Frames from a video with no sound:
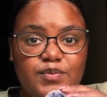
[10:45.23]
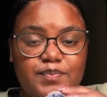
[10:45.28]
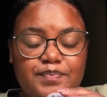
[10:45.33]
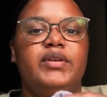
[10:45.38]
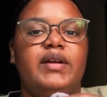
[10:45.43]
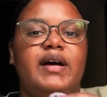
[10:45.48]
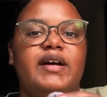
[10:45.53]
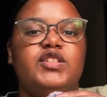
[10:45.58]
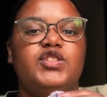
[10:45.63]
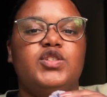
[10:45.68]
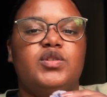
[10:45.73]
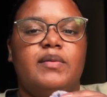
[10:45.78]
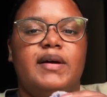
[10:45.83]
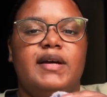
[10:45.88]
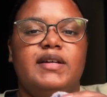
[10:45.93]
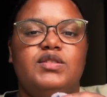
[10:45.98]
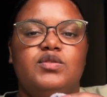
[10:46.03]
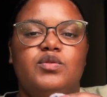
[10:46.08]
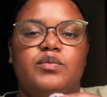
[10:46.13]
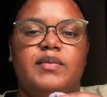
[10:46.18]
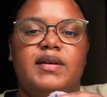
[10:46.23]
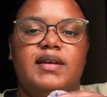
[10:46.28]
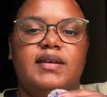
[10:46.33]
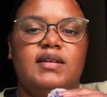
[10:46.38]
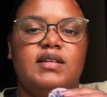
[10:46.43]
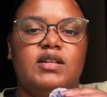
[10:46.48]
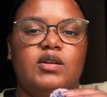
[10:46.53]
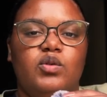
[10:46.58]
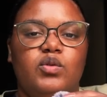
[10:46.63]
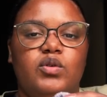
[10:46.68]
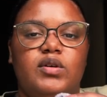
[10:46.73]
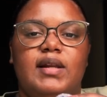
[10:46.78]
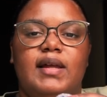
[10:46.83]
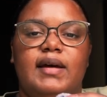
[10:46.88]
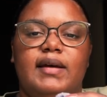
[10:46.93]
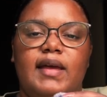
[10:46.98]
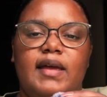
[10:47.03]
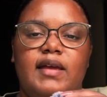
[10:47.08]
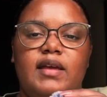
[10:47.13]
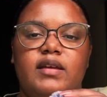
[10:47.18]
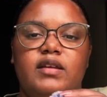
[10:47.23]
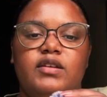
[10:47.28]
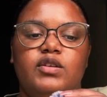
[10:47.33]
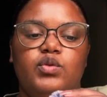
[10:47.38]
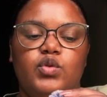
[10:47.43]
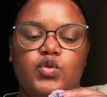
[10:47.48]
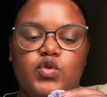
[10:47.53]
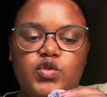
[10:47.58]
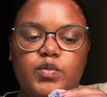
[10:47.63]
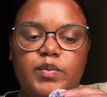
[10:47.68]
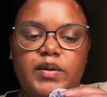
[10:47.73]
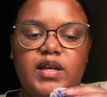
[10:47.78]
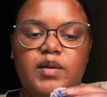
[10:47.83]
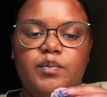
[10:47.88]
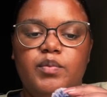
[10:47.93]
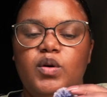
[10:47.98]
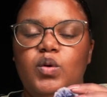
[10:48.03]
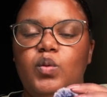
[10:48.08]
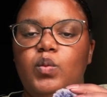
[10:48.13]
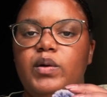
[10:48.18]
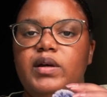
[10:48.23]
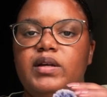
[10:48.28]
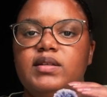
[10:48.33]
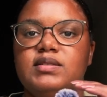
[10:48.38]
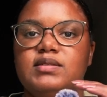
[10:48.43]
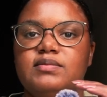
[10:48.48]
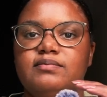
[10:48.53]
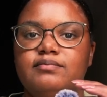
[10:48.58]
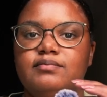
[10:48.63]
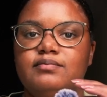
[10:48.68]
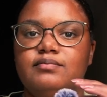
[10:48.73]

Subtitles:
but I try to make it look like a newspaper with